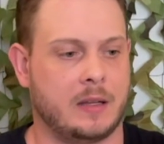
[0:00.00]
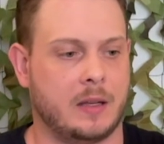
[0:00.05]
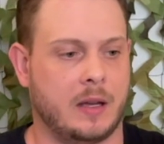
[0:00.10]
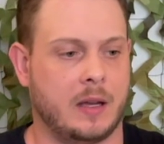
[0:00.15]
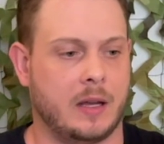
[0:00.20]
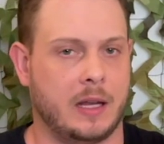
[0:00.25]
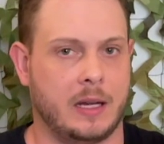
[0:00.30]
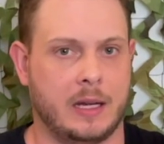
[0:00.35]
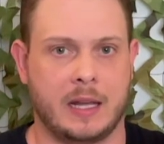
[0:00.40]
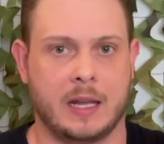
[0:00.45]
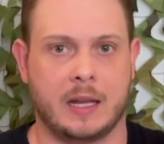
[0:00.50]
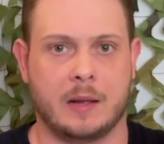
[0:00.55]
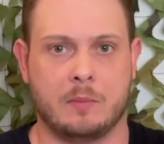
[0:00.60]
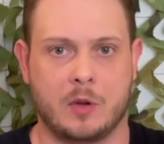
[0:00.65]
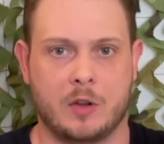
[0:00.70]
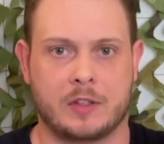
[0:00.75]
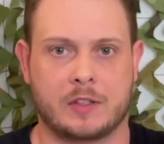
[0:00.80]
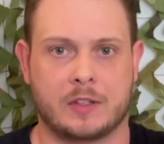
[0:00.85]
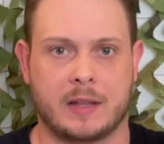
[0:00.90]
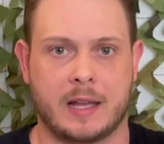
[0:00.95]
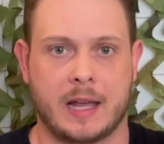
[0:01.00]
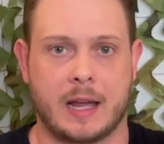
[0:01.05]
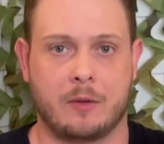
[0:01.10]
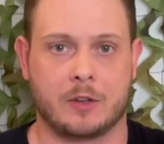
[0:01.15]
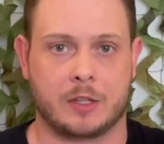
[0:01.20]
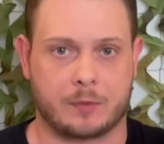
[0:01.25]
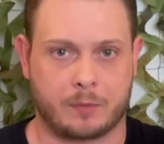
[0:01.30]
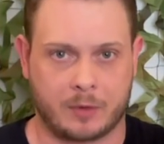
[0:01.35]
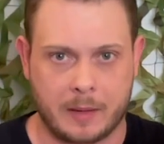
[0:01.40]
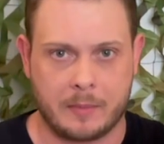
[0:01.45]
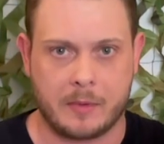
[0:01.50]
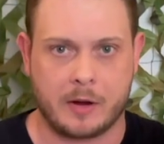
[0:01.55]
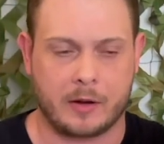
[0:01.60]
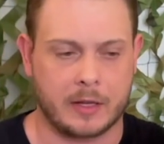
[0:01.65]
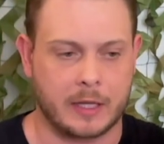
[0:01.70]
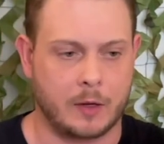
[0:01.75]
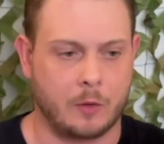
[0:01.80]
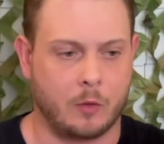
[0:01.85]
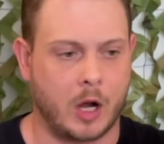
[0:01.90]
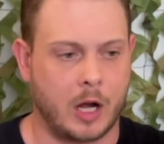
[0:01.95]
And again, most of that was
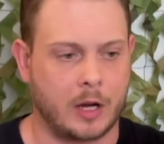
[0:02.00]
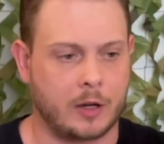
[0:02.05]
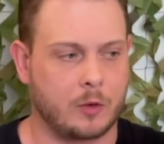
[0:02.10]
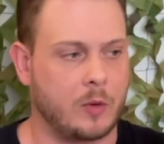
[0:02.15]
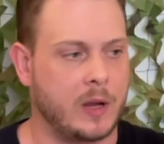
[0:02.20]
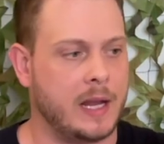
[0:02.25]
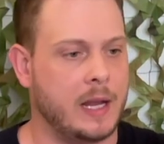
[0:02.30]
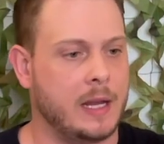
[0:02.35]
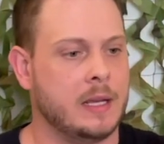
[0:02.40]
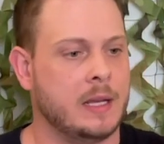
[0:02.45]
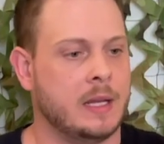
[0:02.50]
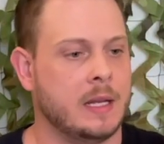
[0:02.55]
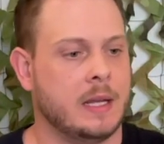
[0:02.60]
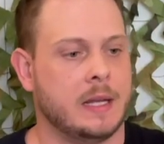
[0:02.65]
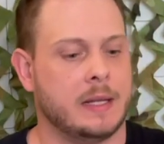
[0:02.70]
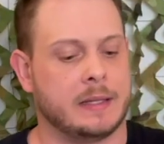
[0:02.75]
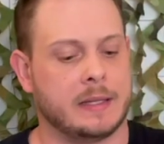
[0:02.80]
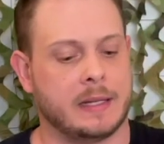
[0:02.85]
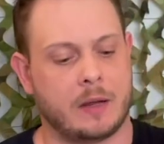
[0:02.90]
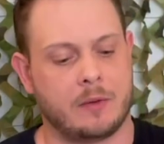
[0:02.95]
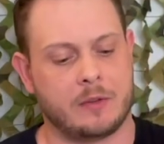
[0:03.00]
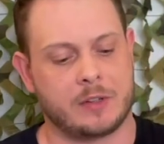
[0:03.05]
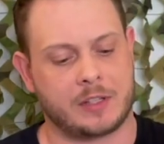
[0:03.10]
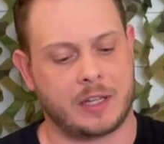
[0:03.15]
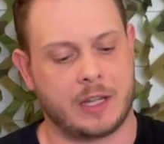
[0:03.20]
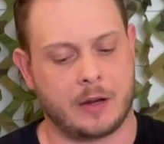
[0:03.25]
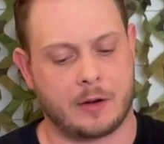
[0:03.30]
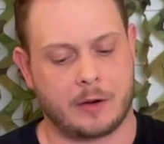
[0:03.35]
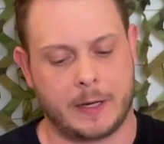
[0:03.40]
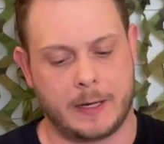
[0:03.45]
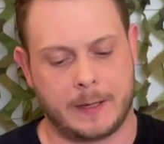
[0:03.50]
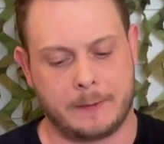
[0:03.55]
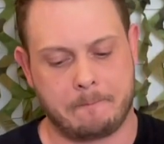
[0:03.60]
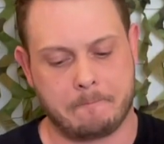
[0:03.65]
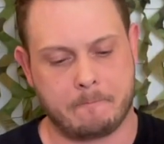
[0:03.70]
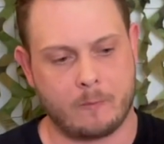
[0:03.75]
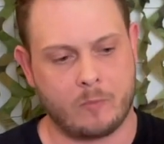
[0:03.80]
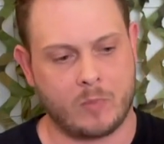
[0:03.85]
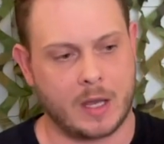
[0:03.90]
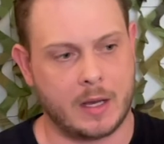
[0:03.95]
primarily water weight that I was carrying.
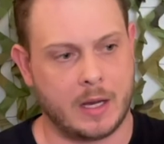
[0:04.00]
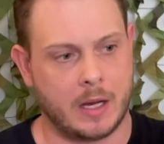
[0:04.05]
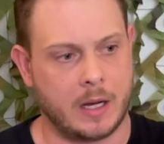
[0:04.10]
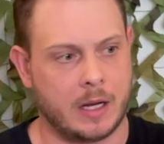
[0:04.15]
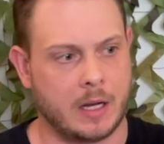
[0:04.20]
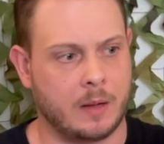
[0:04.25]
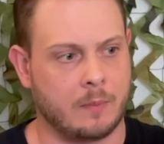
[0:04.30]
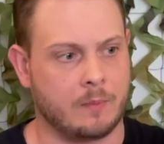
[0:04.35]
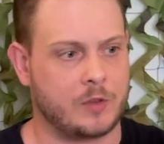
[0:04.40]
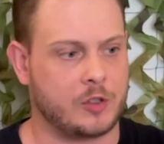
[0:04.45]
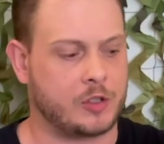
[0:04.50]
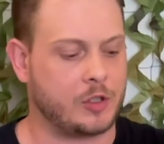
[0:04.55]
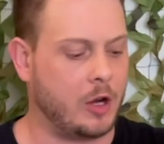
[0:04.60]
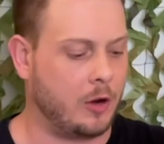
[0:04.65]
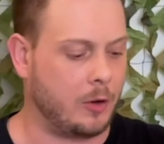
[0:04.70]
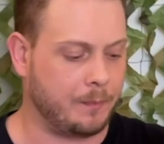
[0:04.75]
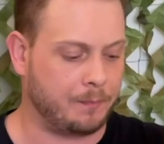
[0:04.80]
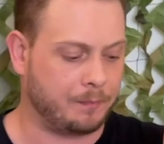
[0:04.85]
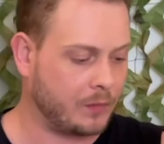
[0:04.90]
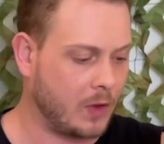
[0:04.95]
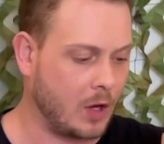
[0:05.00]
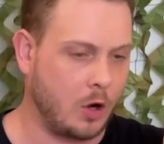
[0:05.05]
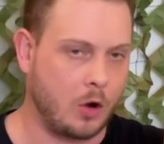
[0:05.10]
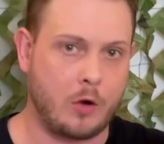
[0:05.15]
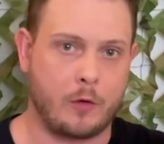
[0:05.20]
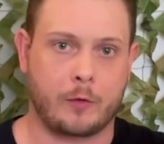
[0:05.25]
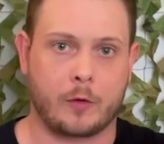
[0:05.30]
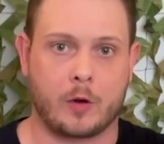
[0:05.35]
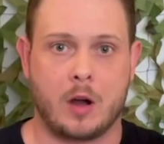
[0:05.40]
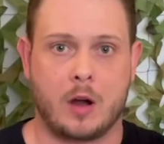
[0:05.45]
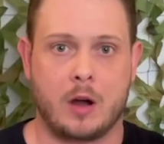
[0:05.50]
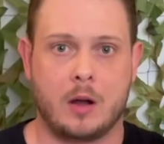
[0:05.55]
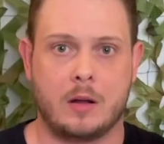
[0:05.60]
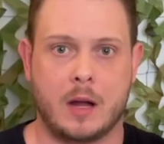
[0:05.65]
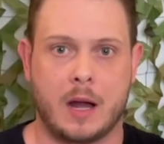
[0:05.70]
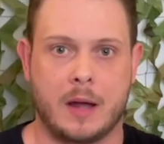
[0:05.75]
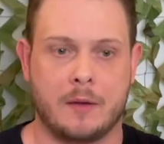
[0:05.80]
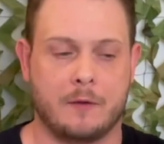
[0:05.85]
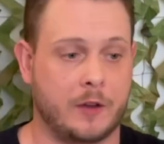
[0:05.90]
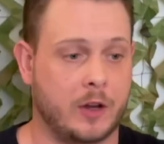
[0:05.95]
So overall,
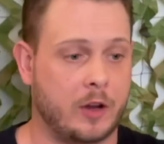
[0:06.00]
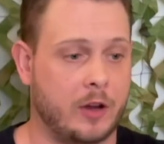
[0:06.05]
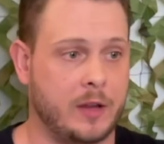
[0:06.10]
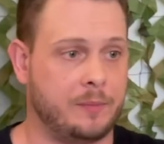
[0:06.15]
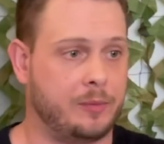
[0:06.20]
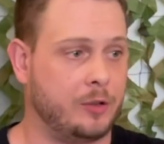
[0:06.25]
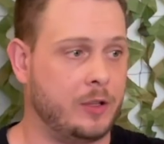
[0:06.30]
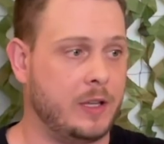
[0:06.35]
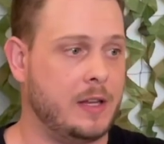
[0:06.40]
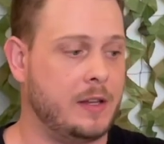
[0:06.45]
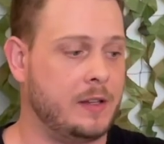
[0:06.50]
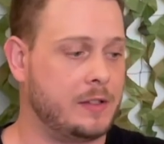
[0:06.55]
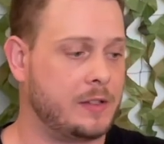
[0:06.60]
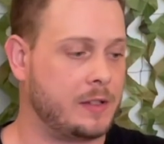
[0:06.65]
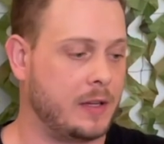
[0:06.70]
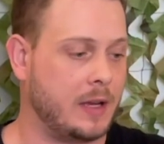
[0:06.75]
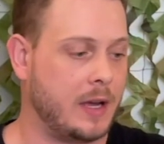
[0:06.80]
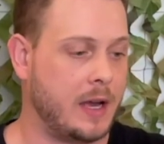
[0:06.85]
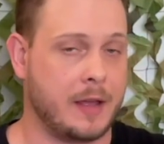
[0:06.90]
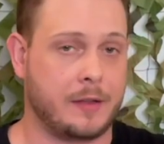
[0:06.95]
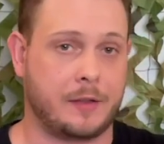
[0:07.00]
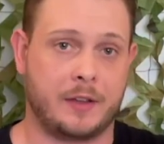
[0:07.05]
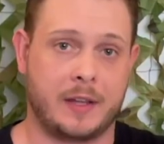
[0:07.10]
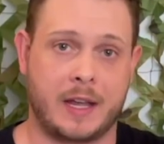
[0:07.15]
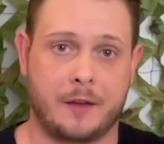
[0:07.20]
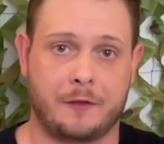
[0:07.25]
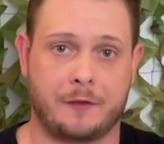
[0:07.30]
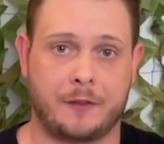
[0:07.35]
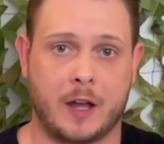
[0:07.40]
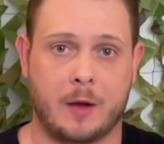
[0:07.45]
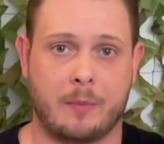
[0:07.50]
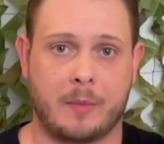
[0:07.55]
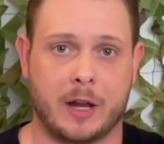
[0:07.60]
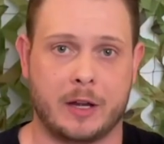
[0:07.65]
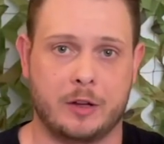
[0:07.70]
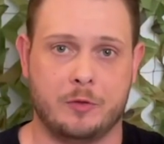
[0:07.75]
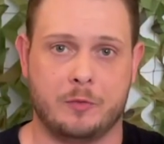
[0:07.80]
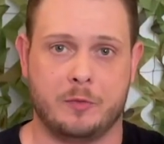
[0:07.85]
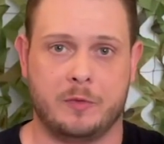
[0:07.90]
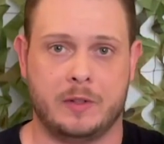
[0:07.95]
I'm very pleased. I think I found my
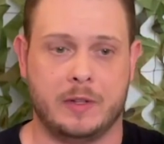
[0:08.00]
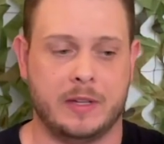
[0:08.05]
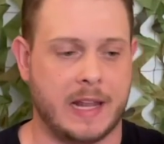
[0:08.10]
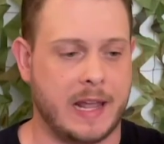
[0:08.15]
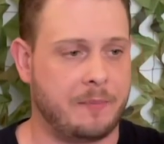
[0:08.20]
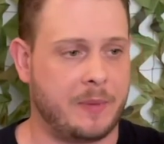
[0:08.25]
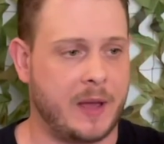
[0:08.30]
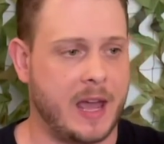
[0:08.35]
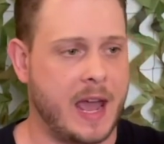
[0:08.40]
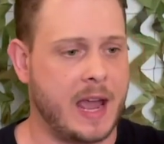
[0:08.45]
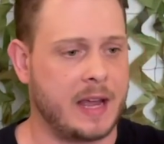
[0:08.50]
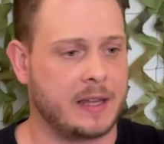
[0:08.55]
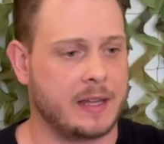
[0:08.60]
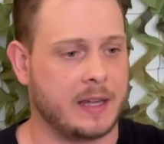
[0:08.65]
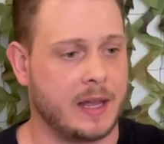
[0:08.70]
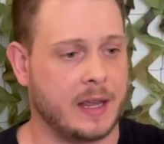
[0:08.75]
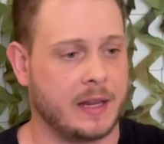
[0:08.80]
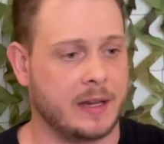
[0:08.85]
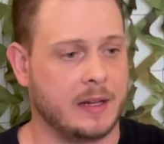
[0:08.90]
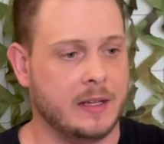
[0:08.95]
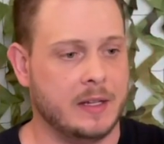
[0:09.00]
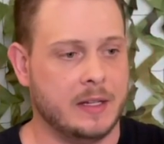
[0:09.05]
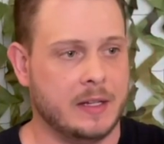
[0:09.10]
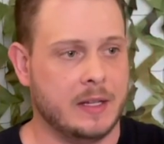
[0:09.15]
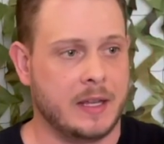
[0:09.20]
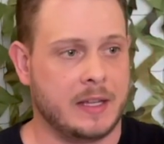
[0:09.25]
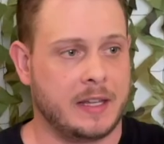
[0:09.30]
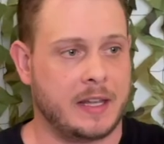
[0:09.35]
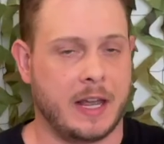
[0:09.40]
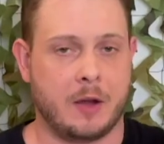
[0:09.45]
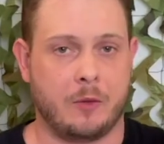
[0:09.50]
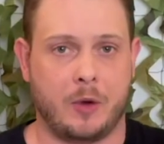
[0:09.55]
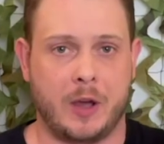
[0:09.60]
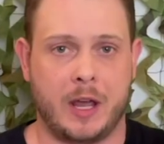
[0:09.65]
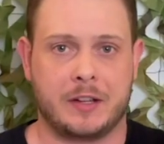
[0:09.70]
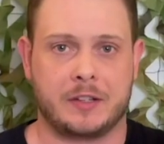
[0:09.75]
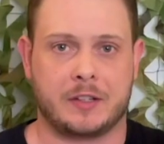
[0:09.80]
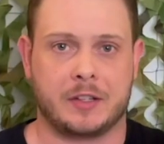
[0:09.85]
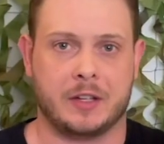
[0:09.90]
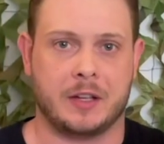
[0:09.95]
new day pack and can't
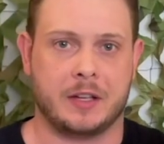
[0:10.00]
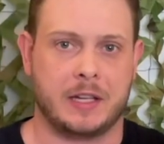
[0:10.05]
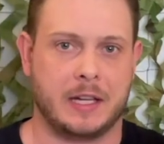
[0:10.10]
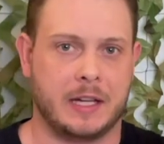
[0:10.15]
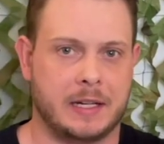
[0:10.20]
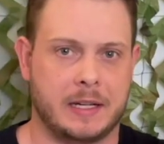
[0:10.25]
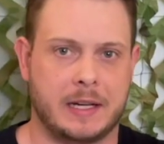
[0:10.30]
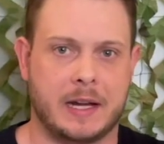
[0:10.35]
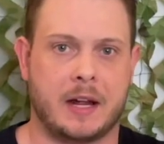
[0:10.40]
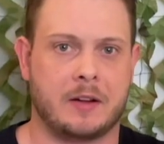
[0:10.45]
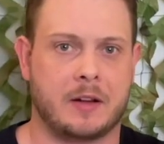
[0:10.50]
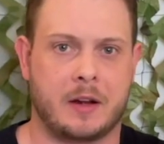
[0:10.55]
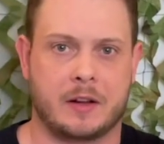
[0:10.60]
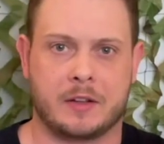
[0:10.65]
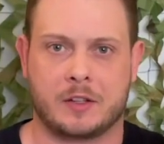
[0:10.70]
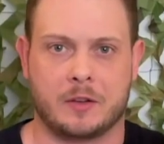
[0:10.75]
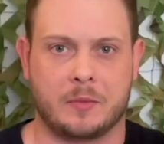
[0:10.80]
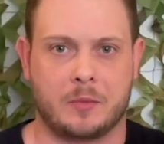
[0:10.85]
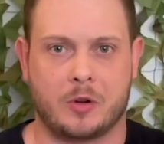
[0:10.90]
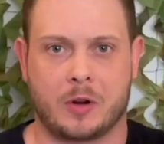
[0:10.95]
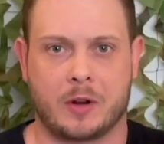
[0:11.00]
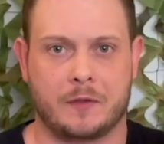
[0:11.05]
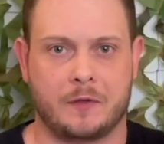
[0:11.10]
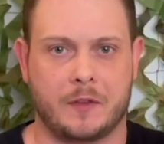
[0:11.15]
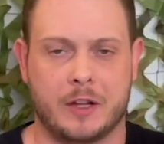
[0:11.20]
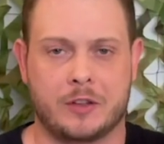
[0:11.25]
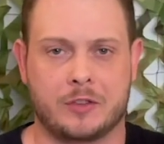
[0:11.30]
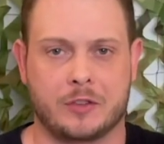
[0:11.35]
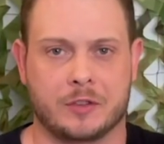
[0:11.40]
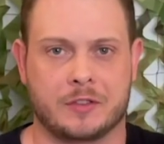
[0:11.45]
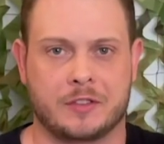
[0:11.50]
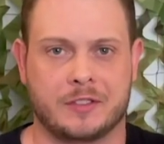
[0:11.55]
wait to get it out on some more adventures.